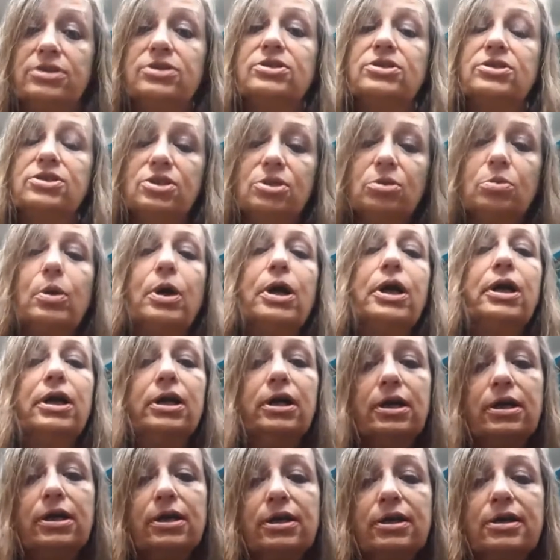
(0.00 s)
is the way it
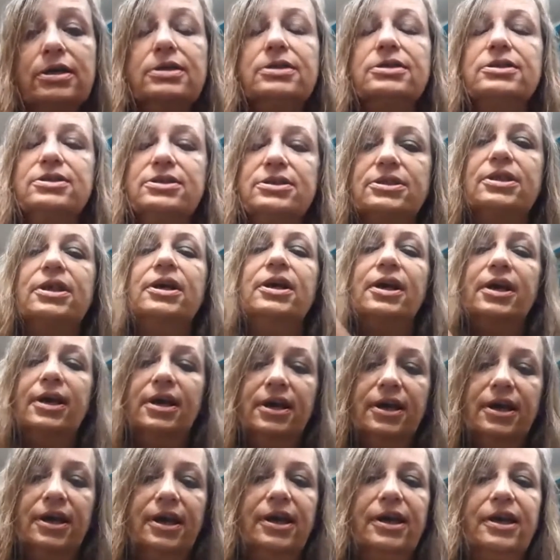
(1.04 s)
is,
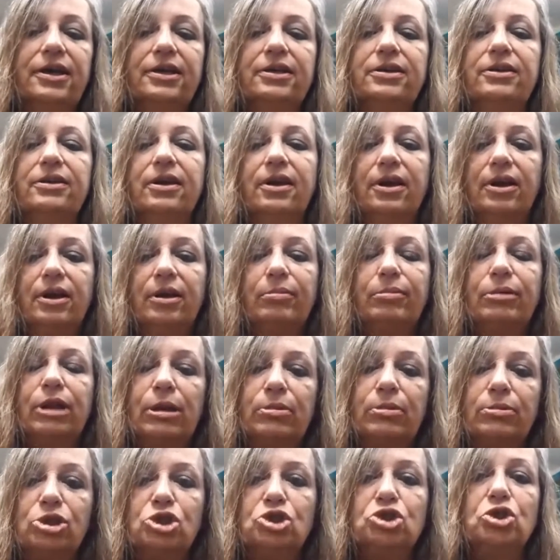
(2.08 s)
and
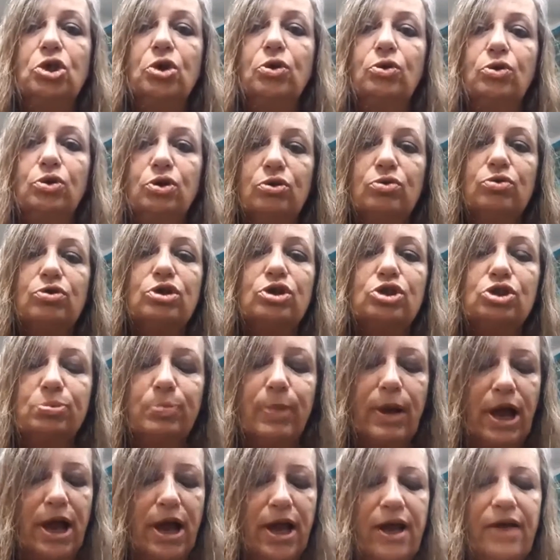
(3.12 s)
let me show you this
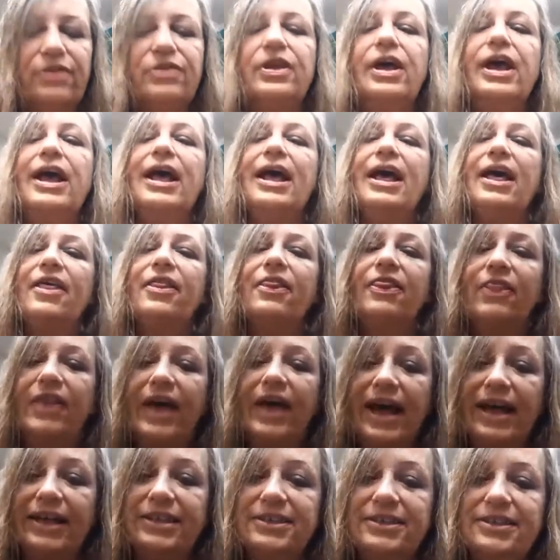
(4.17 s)
path.
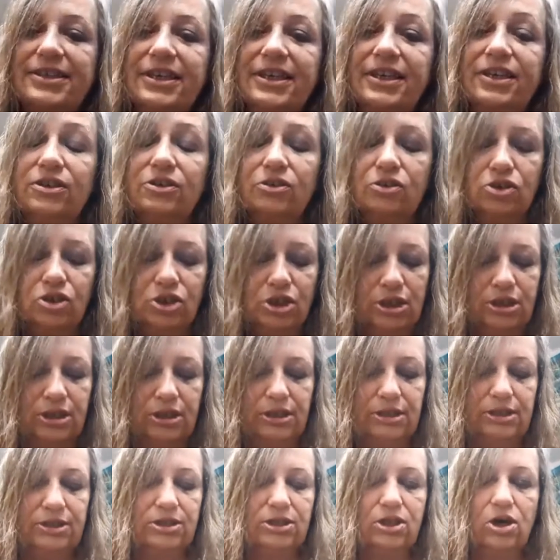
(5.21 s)
That's the energy in
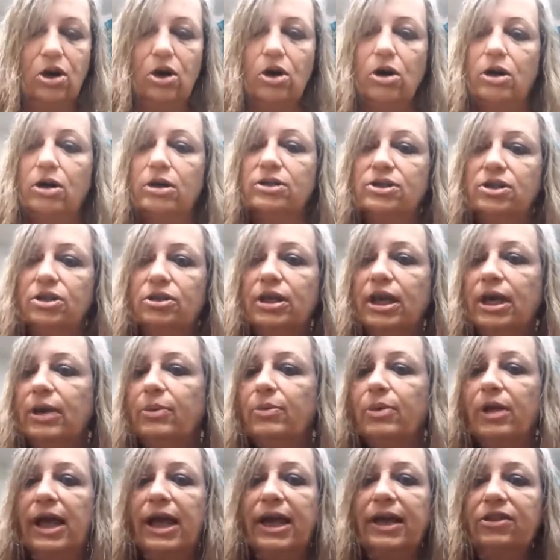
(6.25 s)
these cards. Okay,
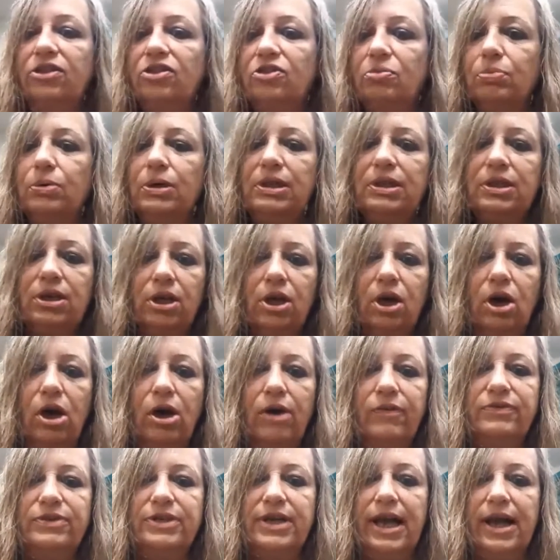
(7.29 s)
well, I had three that
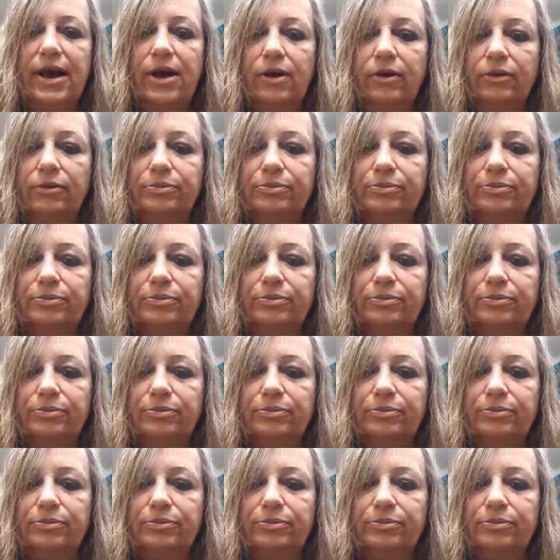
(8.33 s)
coughed out,